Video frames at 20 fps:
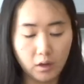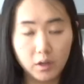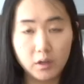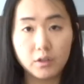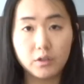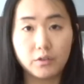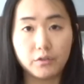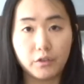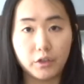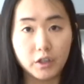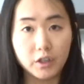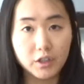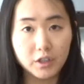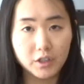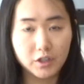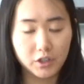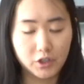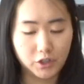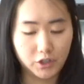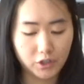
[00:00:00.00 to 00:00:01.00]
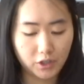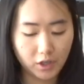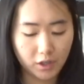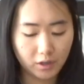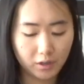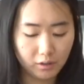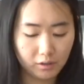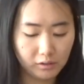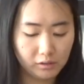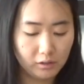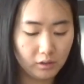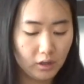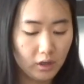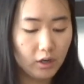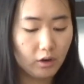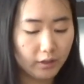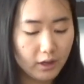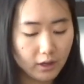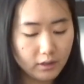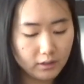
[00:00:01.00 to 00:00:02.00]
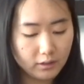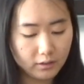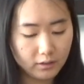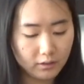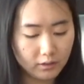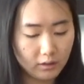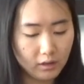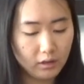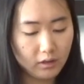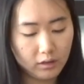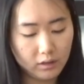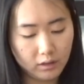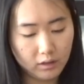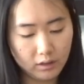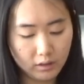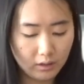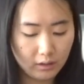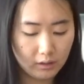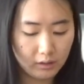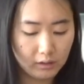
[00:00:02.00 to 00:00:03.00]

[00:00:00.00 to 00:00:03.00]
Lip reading: So first, just crack the eggs.